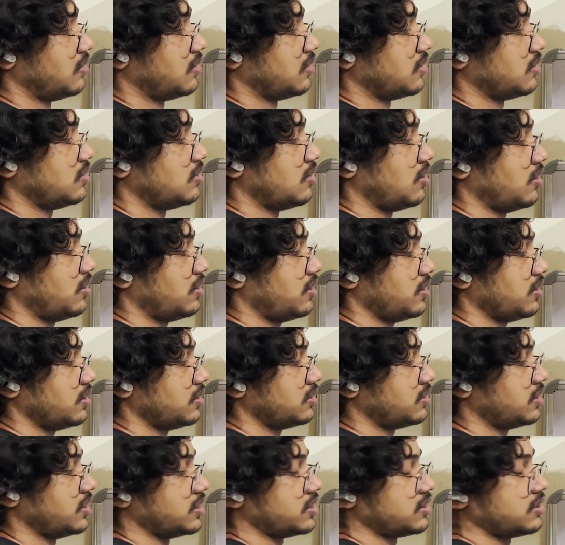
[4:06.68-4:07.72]
got
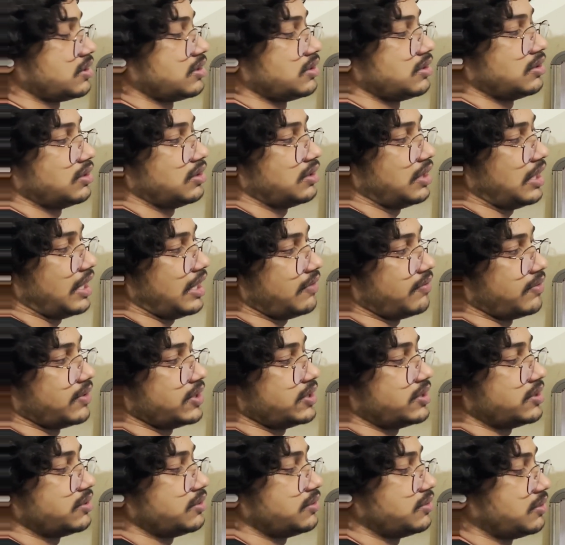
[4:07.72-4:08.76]
this, like
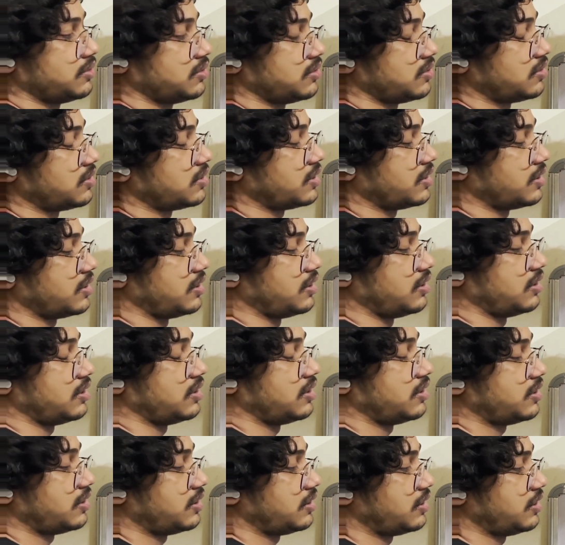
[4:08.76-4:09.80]
first you
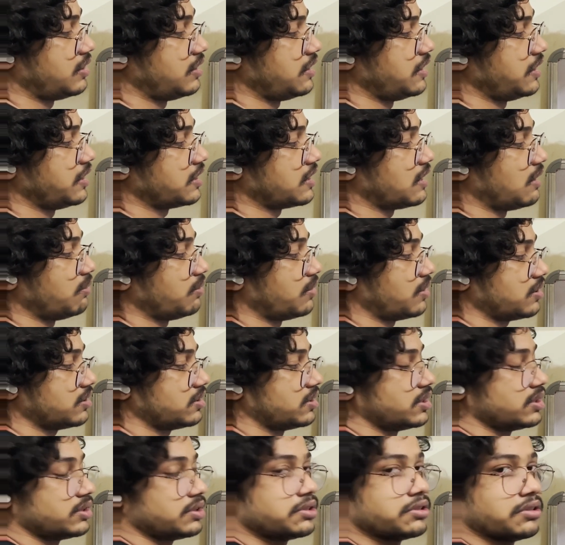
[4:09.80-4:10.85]
encounter
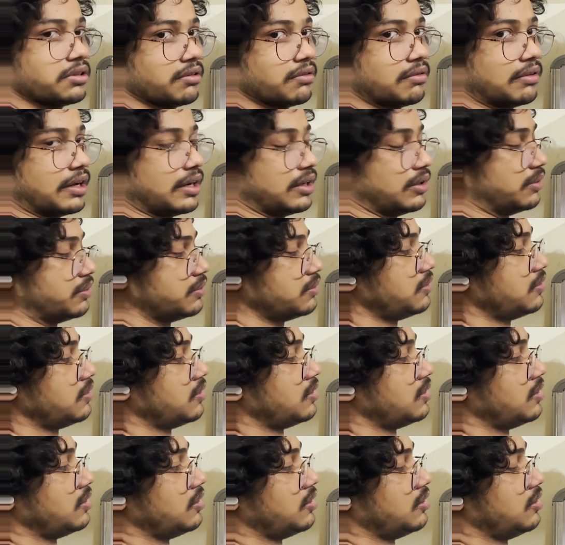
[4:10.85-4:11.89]
this value.
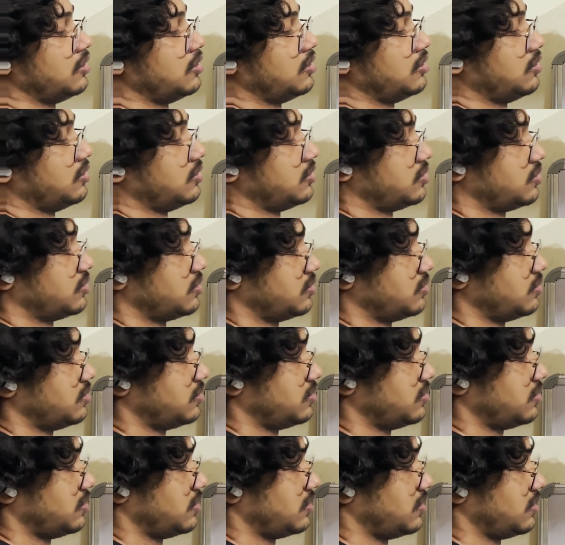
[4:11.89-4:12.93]
So